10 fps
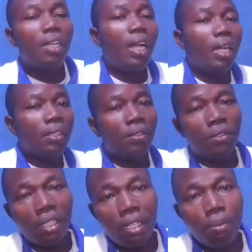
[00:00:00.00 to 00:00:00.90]
You
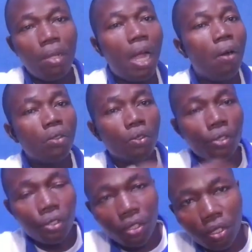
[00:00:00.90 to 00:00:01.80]
tell them, I want to
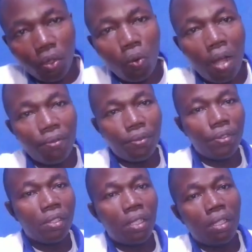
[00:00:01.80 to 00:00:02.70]
reduce it to
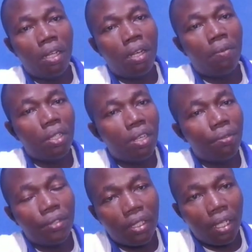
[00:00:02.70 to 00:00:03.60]

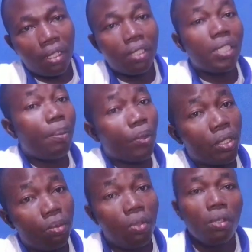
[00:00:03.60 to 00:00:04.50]
150,000. Is that
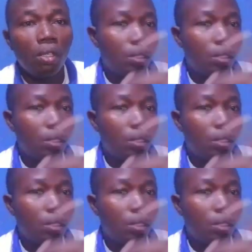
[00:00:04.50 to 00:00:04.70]
possible?